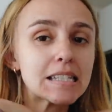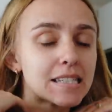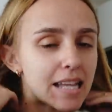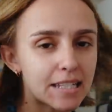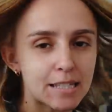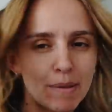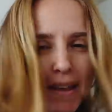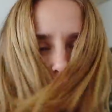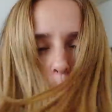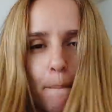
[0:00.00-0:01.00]
sends
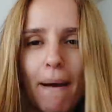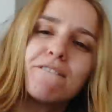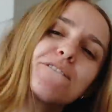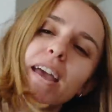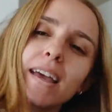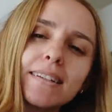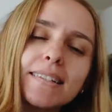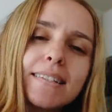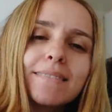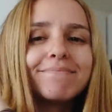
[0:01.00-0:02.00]
me my
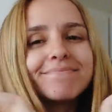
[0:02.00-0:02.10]
fix.